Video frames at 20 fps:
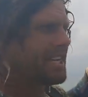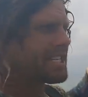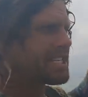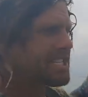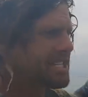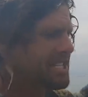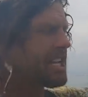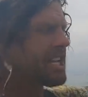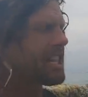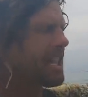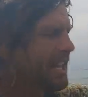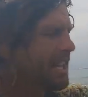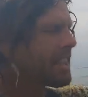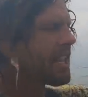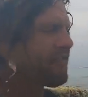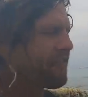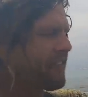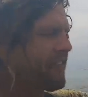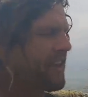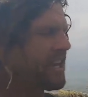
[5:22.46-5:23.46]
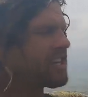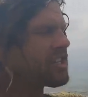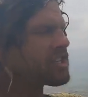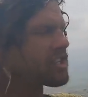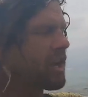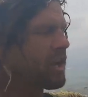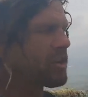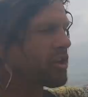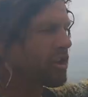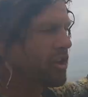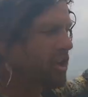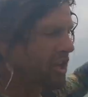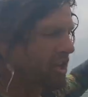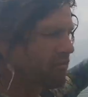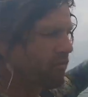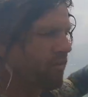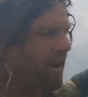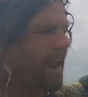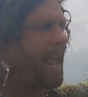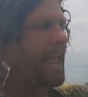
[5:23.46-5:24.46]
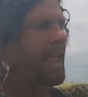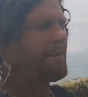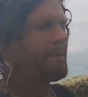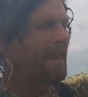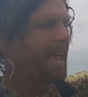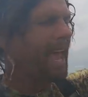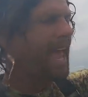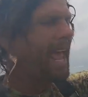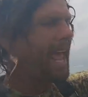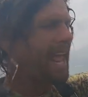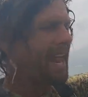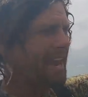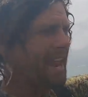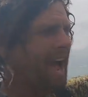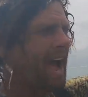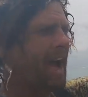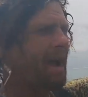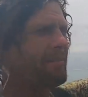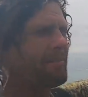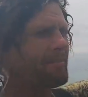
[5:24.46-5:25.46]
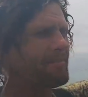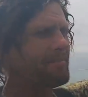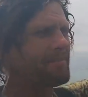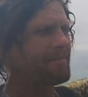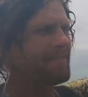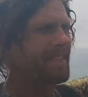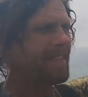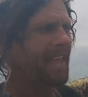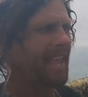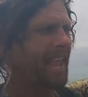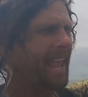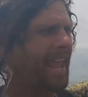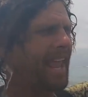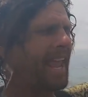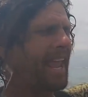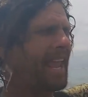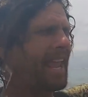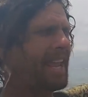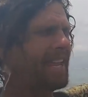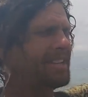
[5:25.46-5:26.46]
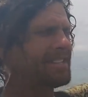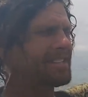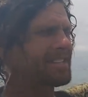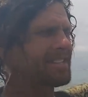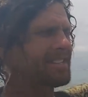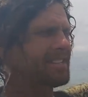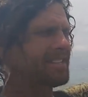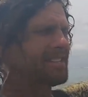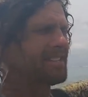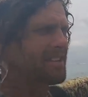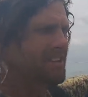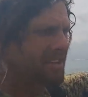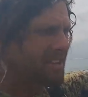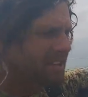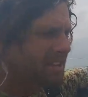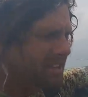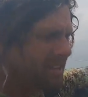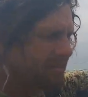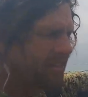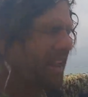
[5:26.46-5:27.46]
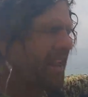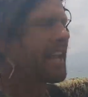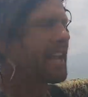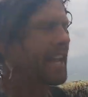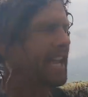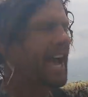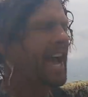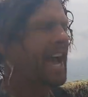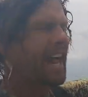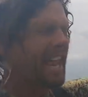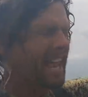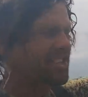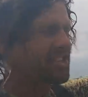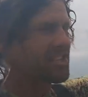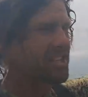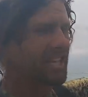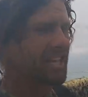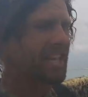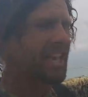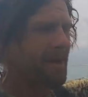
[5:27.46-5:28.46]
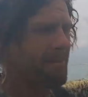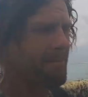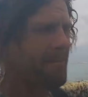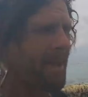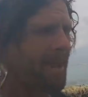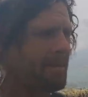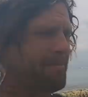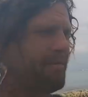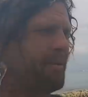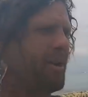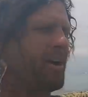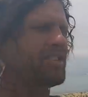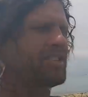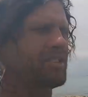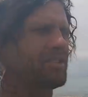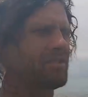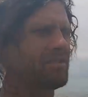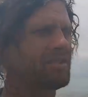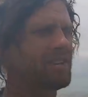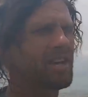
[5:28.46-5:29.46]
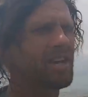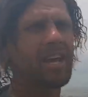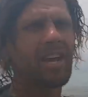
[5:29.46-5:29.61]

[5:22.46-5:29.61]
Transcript: still in the fish so you can ram your hand up and then it can't actually come back and bite you.